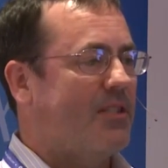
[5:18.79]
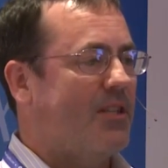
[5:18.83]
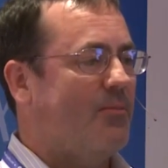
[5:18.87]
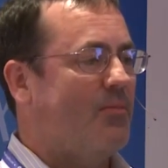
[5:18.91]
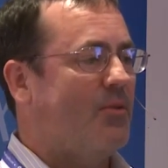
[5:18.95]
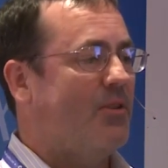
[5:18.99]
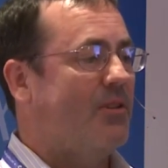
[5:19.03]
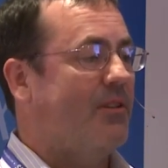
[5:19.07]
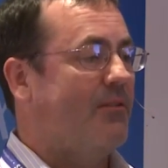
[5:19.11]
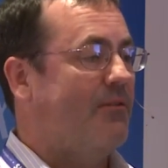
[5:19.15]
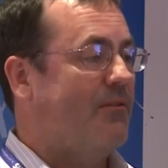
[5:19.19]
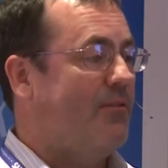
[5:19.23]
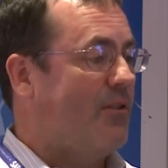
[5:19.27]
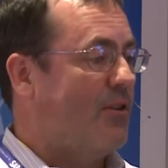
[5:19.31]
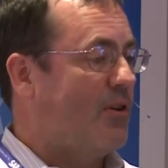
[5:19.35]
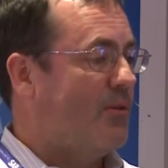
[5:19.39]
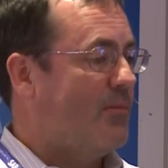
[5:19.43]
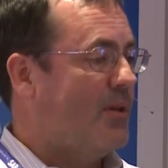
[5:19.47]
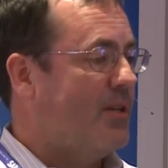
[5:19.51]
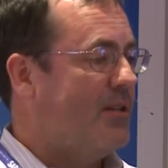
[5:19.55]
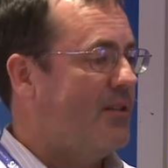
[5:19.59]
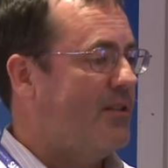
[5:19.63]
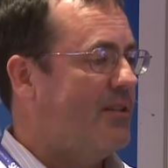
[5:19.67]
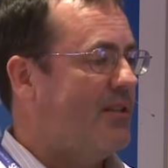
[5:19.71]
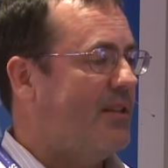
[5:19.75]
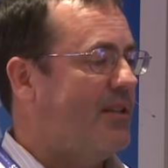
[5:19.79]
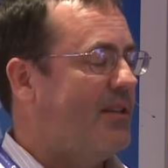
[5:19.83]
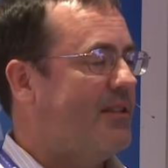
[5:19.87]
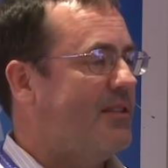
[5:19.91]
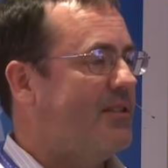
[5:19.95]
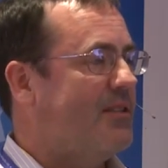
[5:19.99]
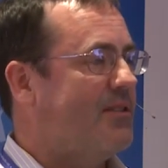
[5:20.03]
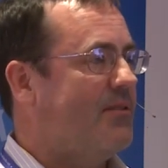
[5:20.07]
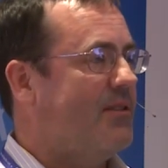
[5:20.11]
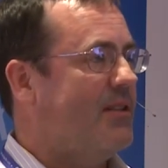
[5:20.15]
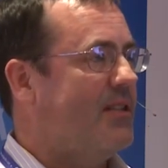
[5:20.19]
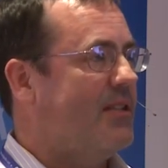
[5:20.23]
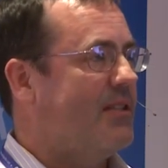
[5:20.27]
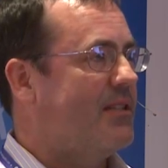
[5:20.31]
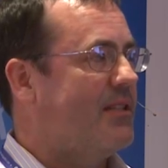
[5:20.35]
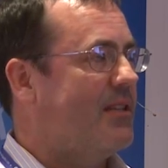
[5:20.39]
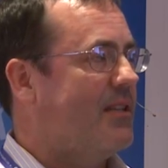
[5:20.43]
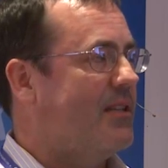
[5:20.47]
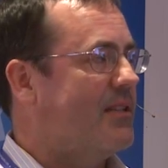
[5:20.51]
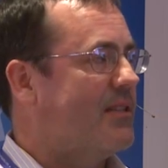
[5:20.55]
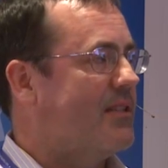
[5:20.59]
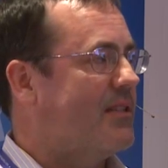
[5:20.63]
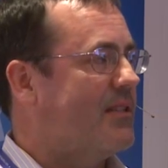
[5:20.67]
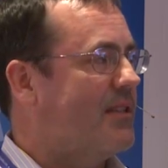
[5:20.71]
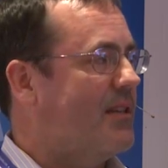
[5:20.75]
for example, in the pharma industry,
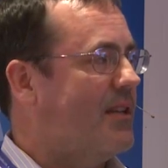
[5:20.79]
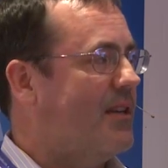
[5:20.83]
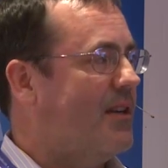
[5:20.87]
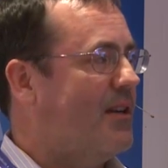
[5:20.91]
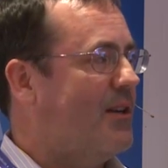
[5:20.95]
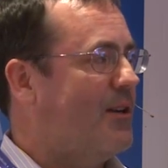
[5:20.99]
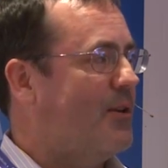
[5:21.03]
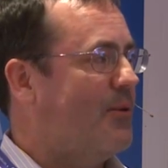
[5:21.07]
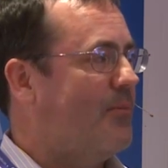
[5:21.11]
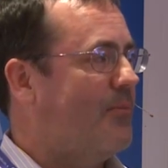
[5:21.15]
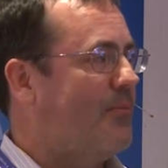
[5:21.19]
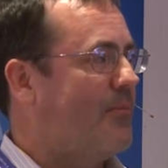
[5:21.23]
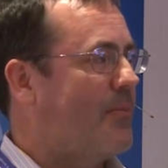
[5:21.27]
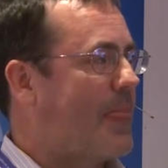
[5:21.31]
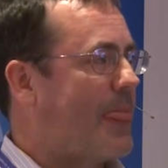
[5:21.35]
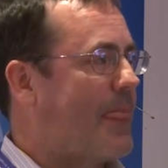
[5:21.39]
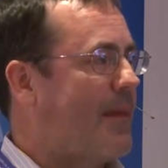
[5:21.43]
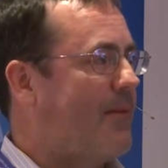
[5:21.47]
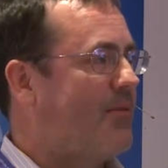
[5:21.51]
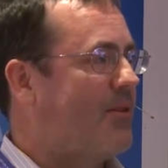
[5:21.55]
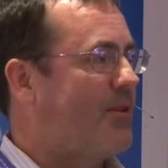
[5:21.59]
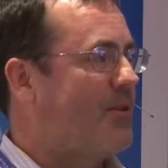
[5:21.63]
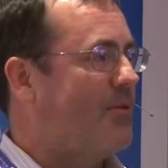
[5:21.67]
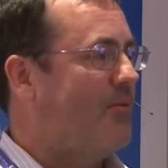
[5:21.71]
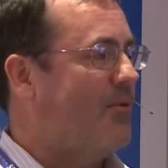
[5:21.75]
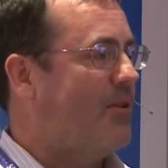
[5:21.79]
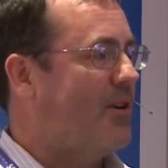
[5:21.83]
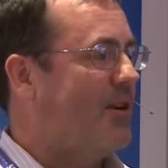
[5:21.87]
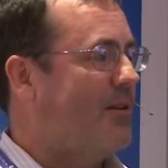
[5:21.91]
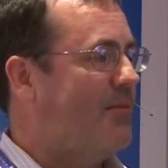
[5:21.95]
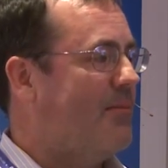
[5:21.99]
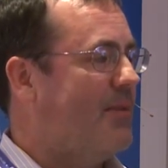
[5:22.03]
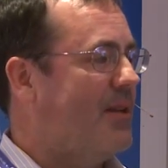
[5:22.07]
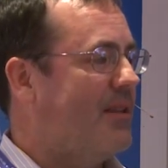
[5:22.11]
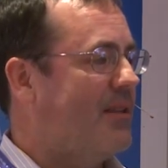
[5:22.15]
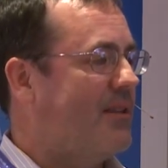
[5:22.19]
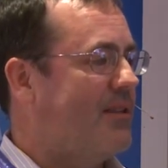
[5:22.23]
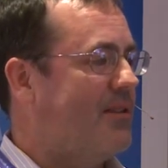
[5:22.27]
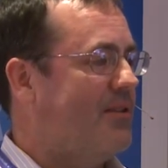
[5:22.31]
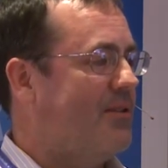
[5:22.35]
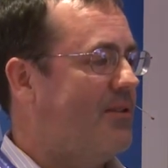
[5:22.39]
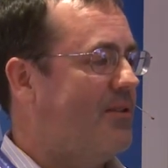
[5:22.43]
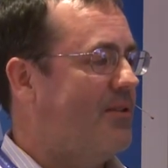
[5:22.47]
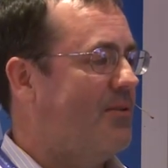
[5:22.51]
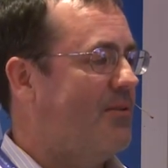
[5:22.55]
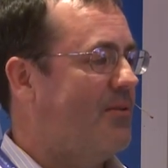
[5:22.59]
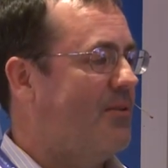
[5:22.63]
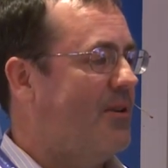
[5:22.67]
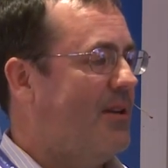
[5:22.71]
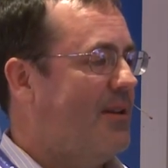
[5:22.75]
it's a requirement
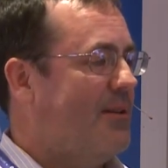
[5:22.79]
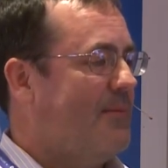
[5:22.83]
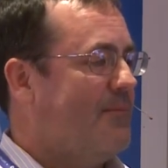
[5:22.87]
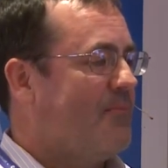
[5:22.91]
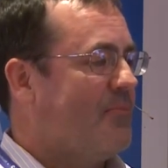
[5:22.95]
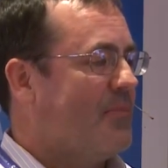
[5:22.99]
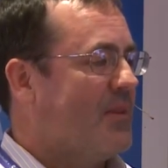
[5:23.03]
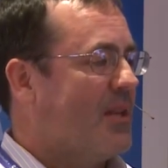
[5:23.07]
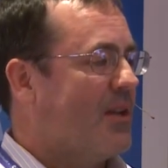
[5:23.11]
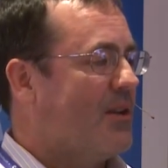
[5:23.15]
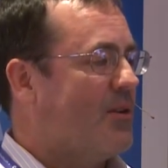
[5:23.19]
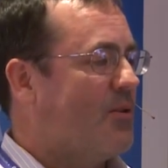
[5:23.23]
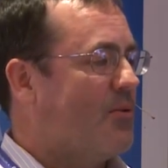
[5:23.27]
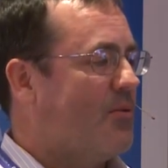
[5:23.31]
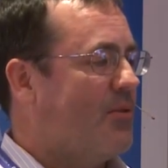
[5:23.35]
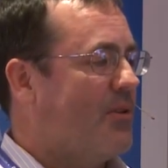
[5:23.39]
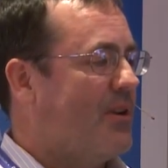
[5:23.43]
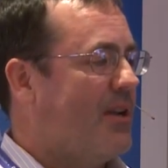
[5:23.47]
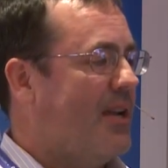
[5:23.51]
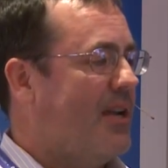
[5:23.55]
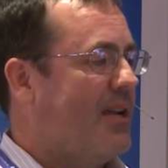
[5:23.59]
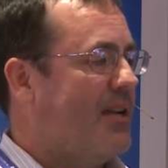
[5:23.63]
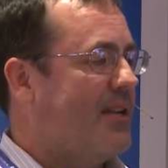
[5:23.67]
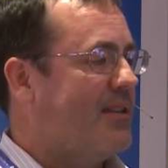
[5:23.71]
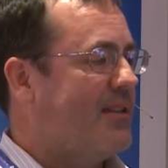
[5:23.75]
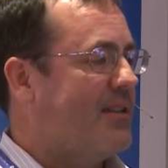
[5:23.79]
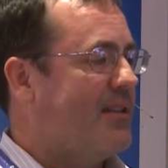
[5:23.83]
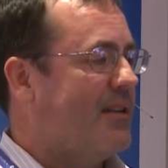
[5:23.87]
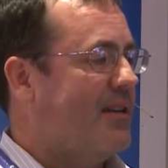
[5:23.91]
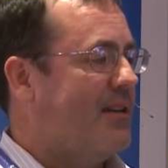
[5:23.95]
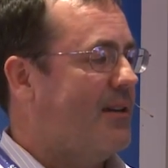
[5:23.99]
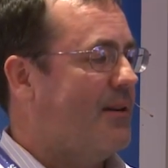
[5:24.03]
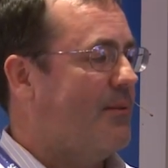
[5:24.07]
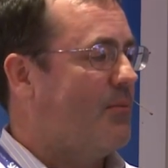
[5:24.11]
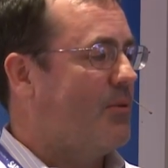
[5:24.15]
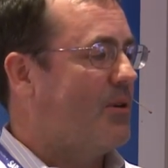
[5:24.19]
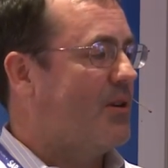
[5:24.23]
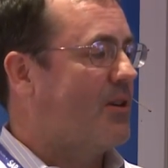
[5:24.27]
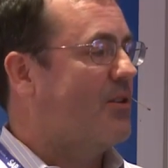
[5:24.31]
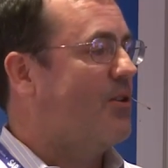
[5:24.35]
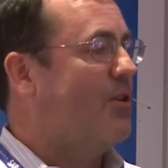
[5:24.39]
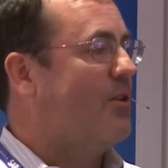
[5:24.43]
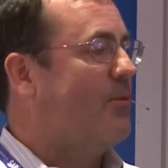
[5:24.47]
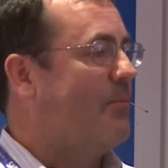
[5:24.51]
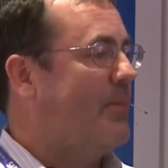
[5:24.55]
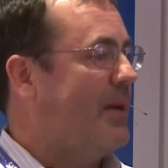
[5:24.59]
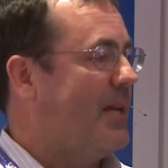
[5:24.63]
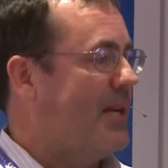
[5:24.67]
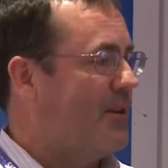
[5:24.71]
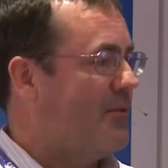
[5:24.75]
to create what are
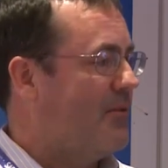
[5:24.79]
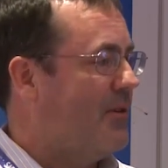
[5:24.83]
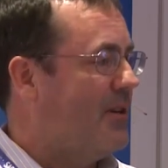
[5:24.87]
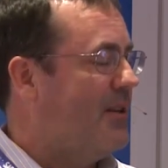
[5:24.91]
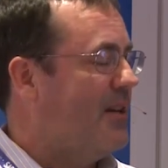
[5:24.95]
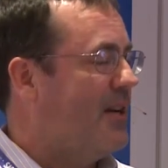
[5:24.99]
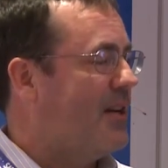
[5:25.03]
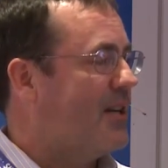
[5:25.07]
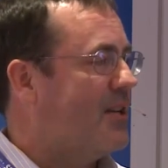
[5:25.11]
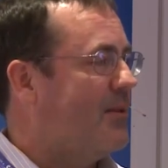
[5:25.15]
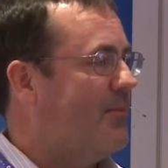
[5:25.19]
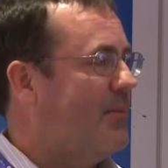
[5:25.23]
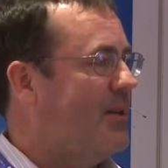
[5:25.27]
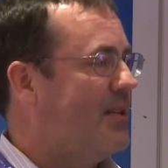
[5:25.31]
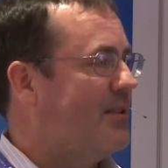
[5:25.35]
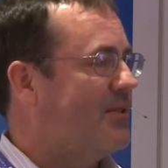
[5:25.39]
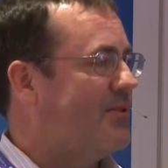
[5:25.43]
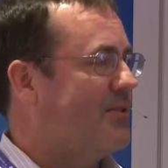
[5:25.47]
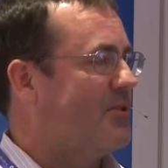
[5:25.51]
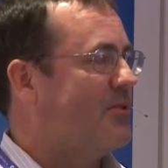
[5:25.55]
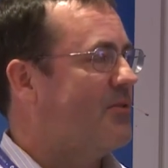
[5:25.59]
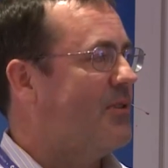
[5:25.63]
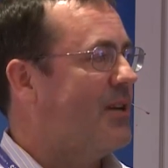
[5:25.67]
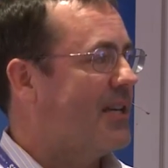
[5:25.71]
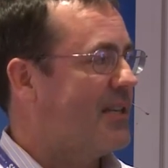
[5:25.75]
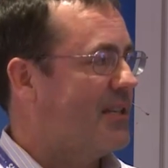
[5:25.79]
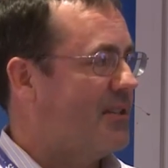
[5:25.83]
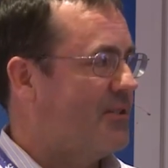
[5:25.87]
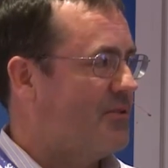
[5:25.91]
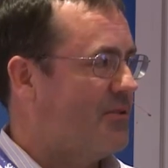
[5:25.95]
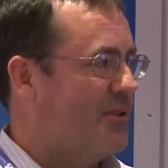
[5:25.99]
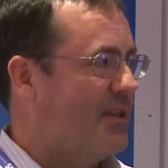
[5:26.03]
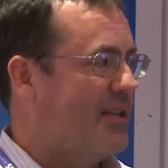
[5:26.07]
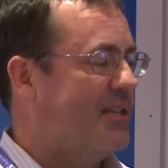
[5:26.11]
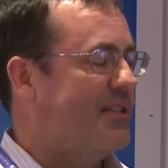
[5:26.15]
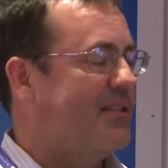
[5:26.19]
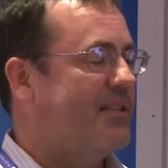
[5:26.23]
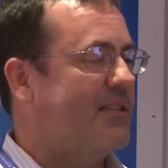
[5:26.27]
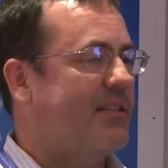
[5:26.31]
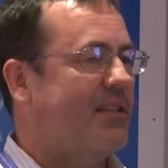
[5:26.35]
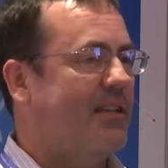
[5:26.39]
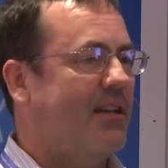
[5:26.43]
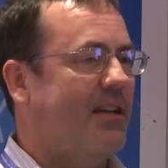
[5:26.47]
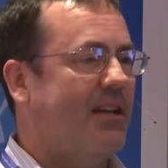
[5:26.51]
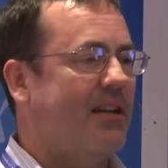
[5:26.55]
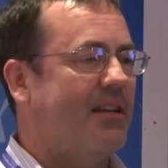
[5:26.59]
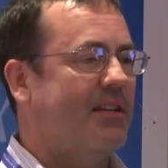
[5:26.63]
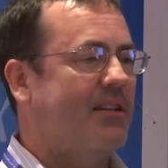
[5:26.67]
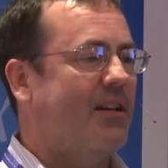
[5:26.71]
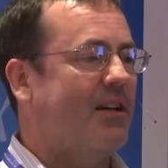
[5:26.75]
called pedigree documents or track and
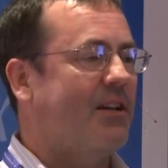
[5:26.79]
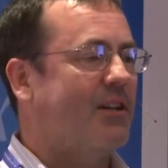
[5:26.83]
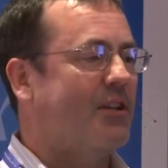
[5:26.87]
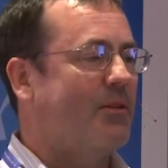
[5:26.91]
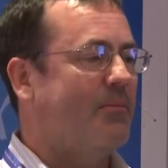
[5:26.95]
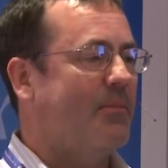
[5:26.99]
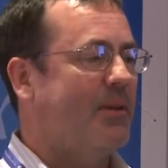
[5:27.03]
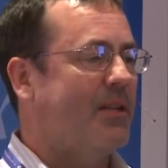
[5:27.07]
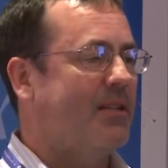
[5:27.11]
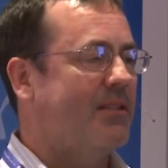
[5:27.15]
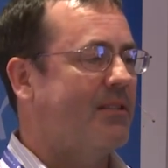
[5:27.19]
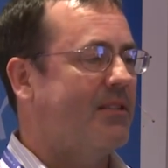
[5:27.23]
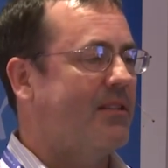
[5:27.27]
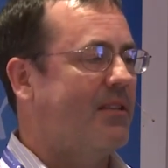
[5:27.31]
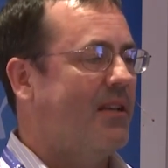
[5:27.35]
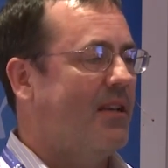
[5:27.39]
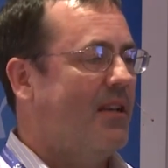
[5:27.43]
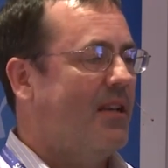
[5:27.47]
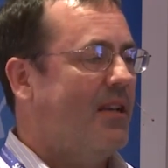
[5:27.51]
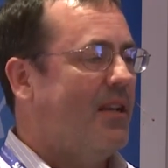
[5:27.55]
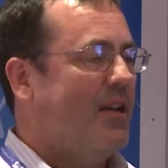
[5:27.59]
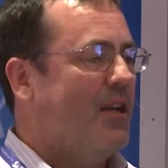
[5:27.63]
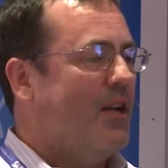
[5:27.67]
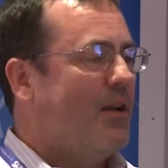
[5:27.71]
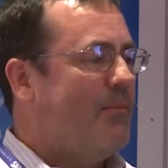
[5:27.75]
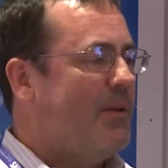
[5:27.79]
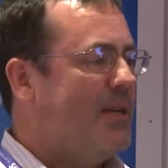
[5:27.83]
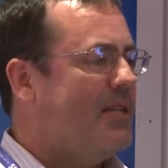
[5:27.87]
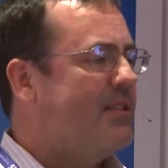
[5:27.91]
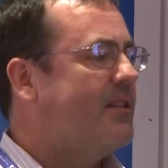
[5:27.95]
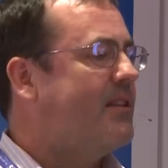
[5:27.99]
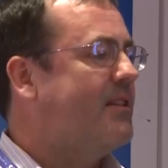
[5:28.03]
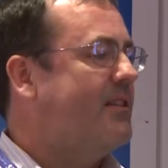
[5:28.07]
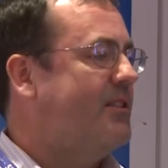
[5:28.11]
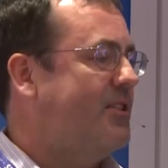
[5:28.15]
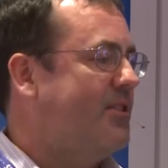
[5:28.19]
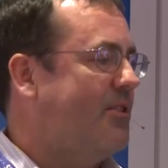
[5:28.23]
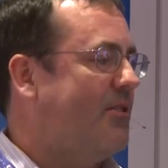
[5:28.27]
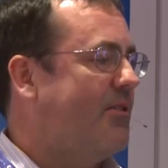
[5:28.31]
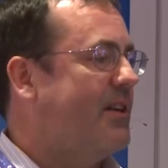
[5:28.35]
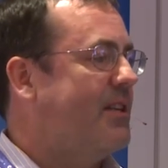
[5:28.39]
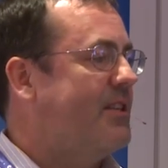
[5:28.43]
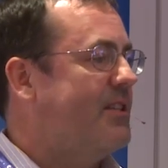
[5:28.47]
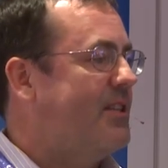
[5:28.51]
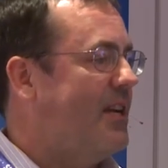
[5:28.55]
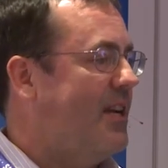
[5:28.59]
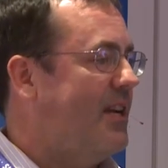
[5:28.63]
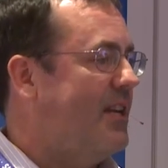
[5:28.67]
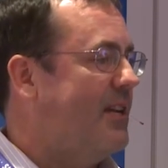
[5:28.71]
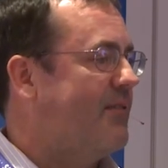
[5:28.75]
trace documents, basically
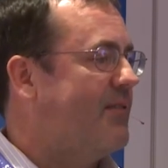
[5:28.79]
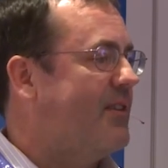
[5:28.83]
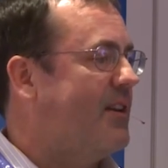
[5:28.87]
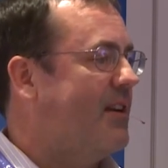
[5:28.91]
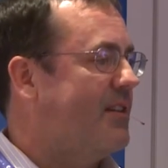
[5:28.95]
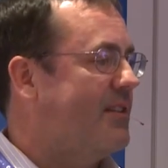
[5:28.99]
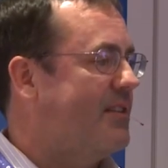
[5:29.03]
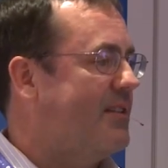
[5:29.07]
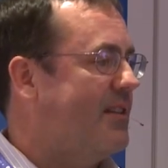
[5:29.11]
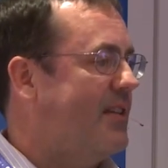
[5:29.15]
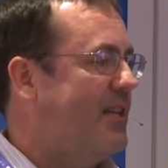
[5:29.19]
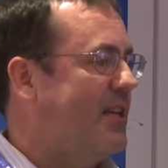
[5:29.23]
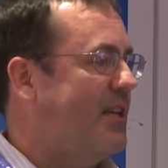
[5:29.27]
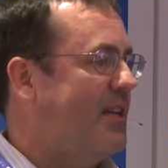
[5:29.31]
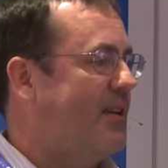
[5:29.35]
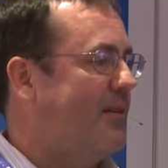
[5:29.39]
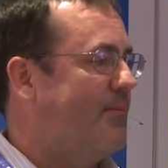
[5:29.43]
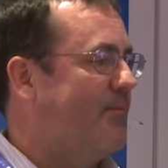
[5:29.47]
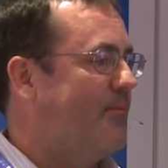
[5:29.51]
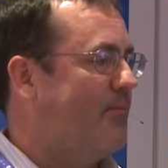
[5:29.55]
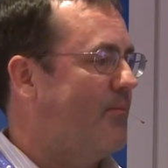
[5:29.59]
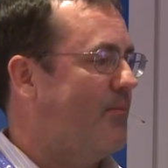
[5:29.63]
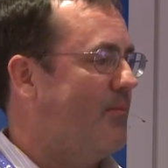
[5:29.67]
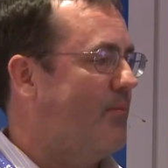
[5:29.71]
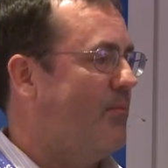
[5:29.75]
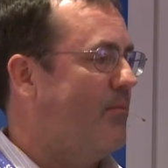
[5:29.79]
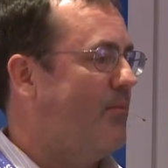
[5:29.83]
showing a chain of custody